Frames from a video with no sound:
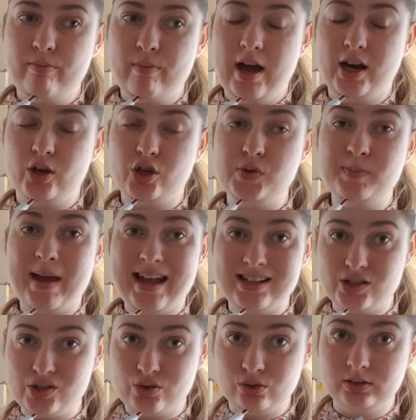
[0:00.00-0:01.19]
And I use
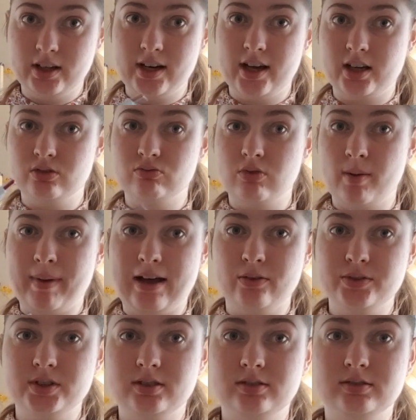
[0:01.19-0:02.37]
pencil and I can rub
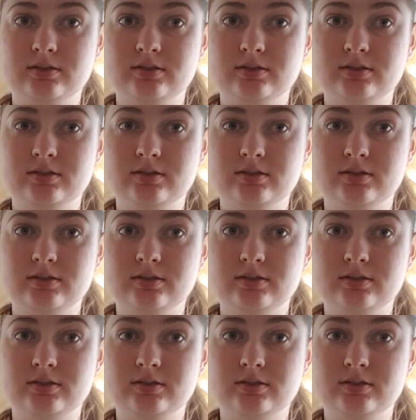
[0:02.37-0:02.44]
out.